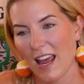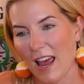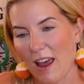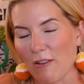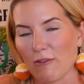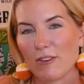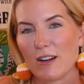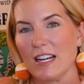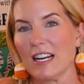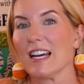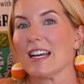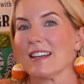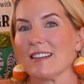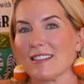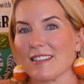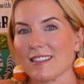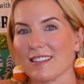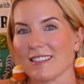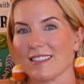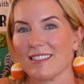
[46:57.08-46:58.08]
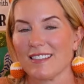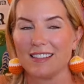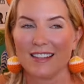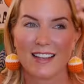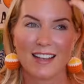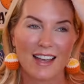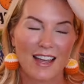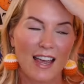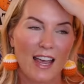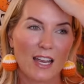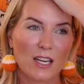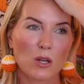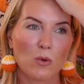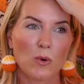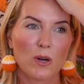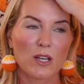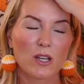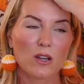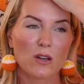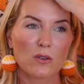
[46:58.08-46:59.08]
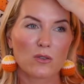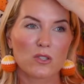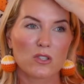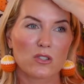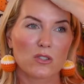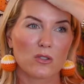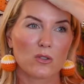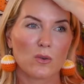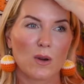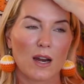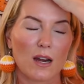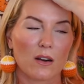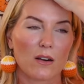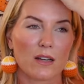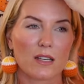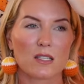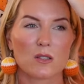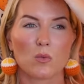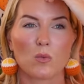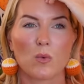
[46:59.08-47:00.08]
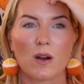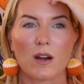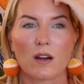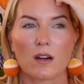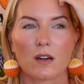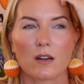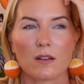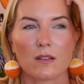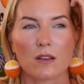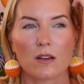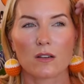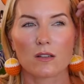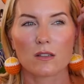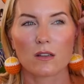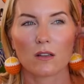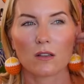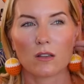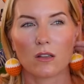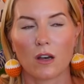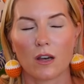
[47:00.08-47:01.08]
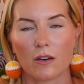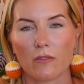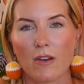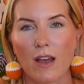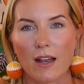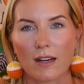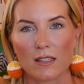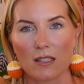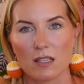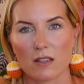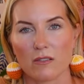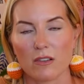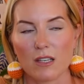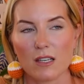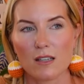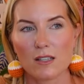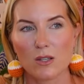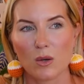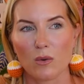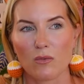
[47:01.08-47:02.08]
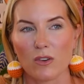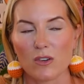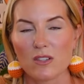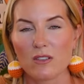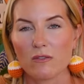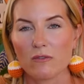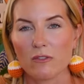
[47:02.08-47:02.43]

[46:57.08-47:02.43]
every night. And you want to go to areas where there's a lot of activity. So if there's a